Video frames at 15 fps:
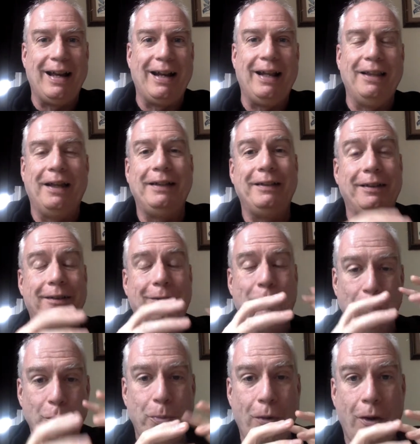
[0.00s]
I like to
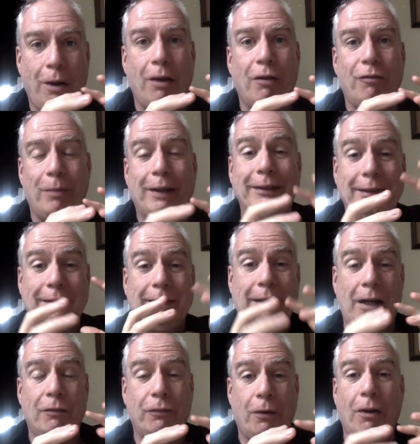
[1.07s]
group all of my
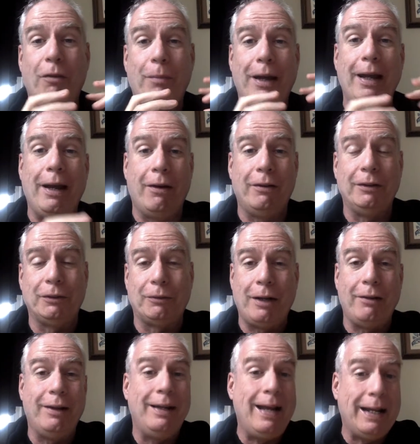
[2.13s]
stuff, all of my errands
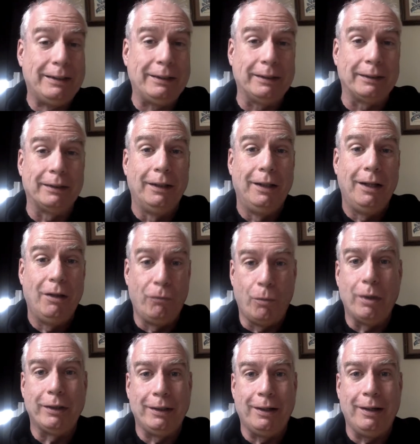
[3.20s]
around a nexus of
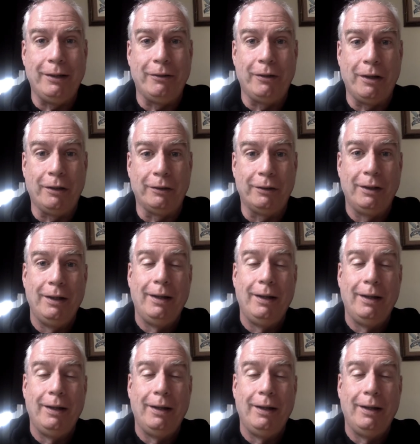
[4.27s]
one kind or another.